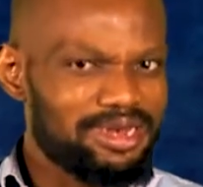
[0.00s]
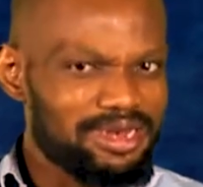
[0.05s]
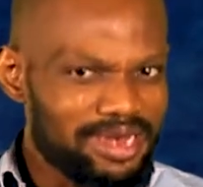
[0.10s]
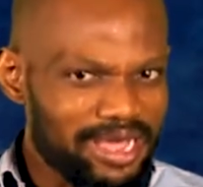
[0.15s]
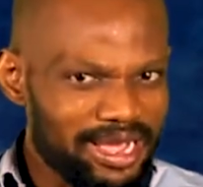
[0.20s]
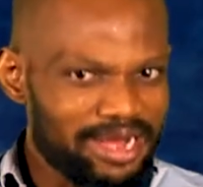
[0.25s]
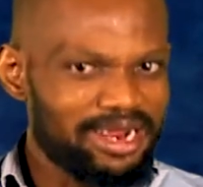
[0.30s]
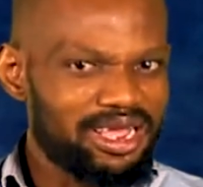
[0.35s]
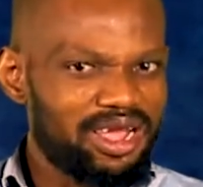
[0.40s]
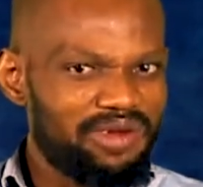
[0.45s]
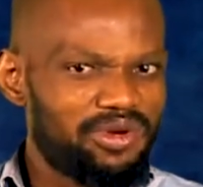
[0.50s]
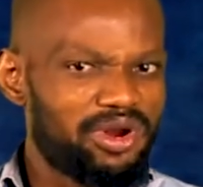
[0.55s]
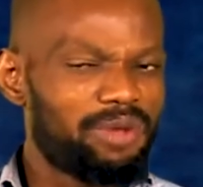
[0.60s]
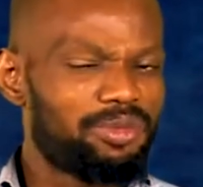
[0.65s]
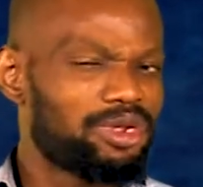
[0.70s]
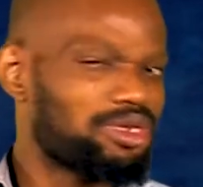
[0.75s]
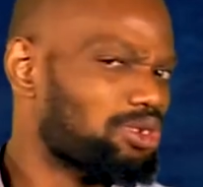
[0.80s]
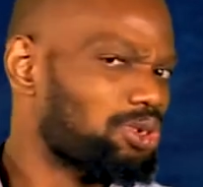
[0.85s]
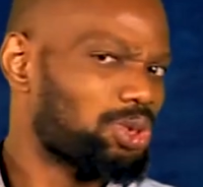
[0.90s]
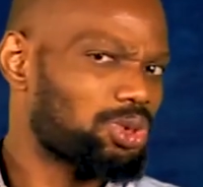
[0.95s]
then every other
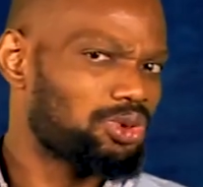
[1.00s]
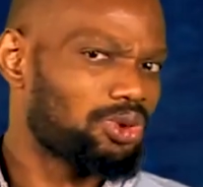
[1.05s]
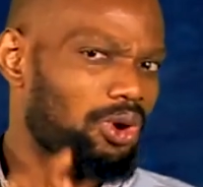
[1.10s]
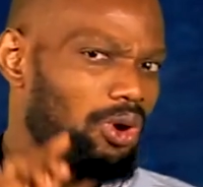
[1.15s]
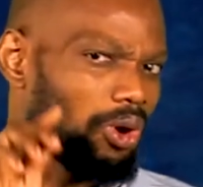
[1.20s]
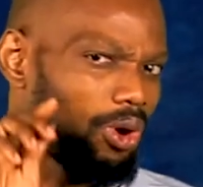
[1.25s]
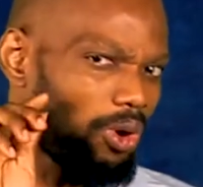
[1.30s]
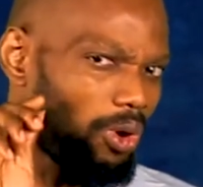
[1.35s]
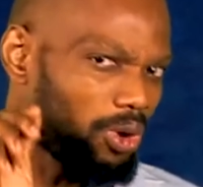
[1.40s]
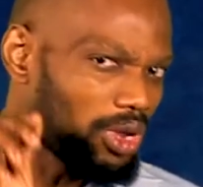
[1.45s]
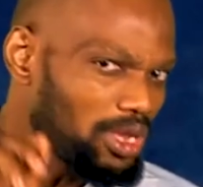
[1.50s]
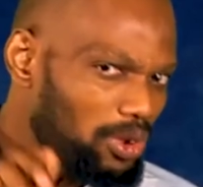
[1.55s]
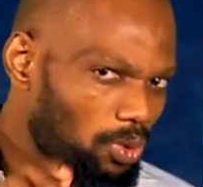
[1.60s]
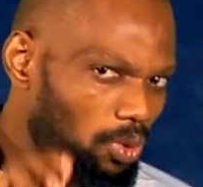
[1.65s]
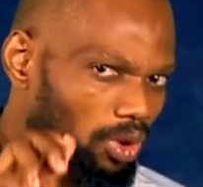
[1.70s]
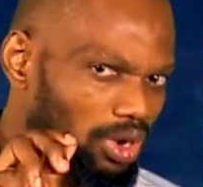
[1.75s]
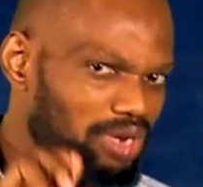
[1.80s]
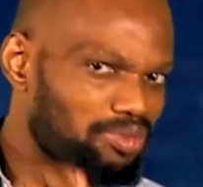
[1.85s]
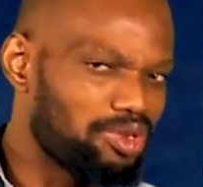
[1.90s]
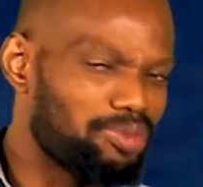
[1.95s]
person should
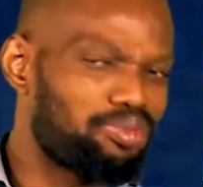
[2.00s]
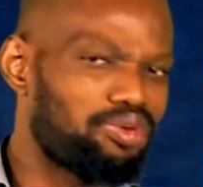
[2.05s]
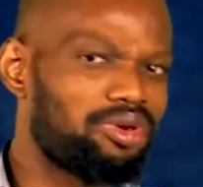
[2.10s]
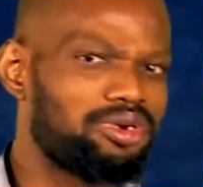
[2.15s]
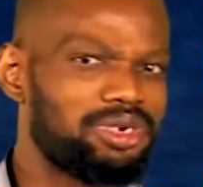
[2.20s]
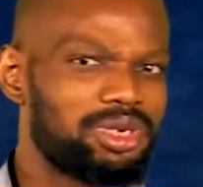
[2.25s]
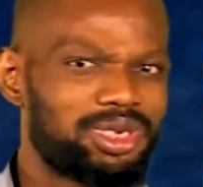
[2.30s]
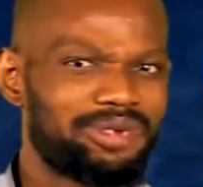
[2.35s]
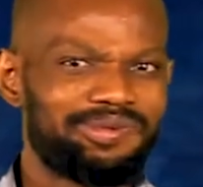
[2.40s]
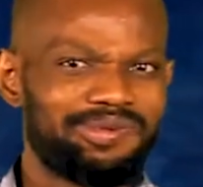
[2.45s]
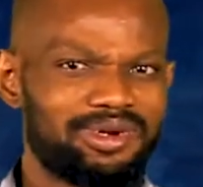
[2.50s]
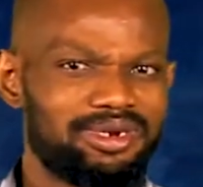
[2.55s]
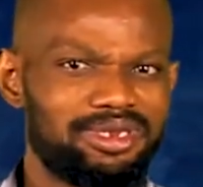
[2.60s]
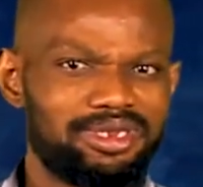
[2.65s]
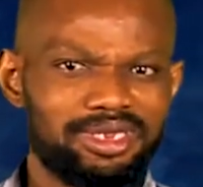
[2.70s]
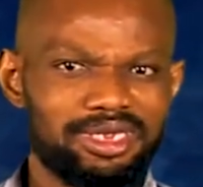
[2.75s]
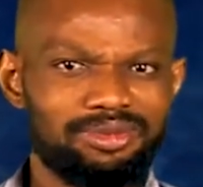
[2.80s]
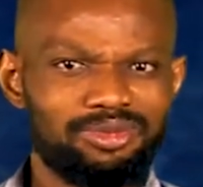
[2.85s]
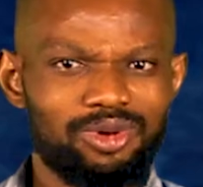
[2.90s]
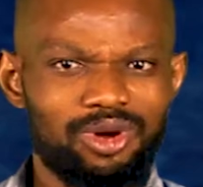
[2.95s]
equally be punished for the
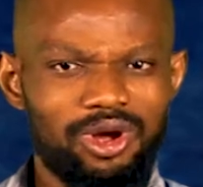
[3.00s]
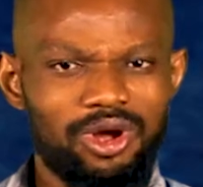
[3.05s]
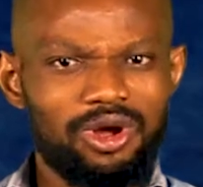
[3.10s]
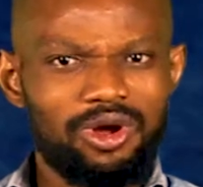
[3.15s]
same